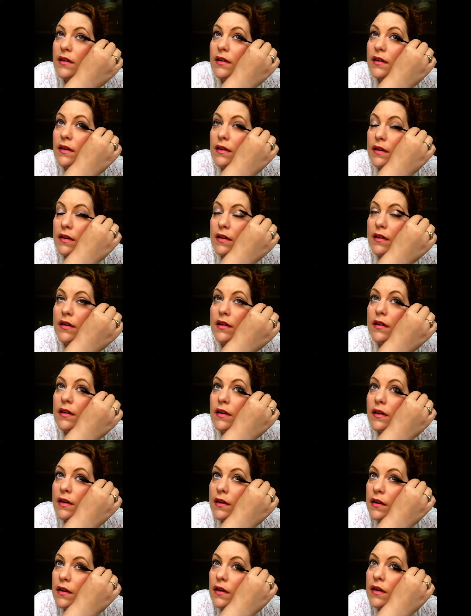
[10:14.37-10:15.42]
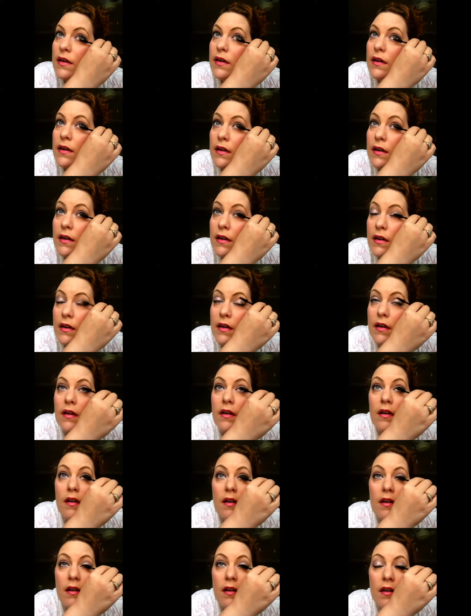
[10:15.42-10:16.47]

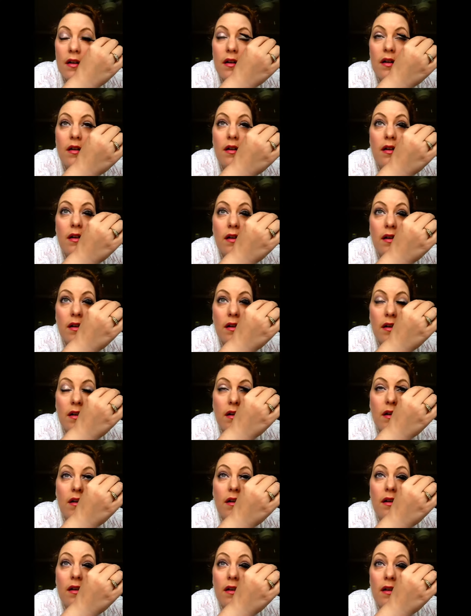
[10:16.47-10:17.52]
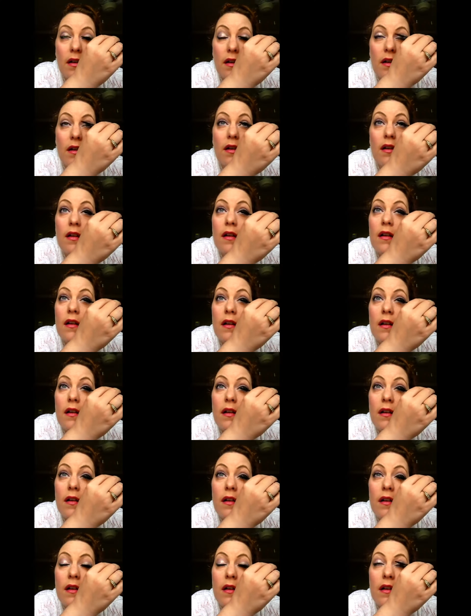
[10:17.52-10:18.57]

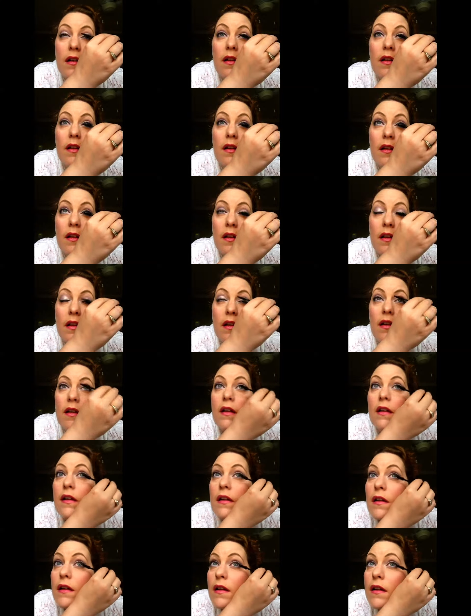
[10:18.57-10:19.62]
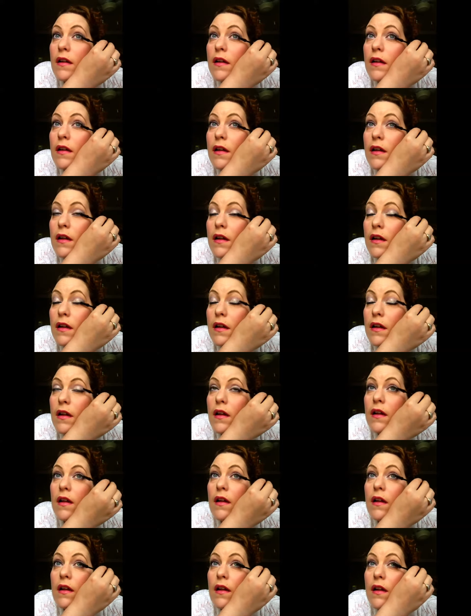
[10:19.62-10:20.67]

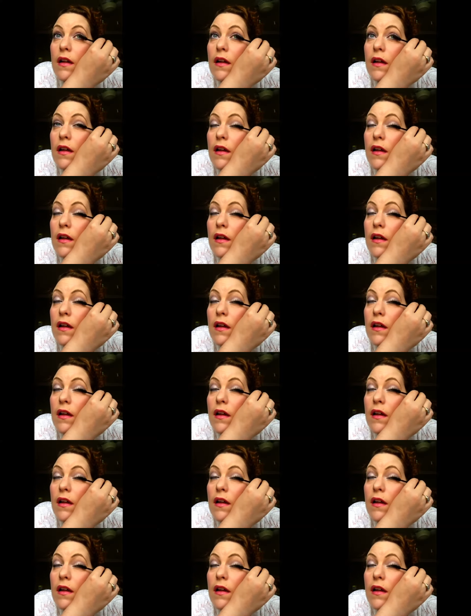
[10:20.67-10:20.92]
Nobody speaks.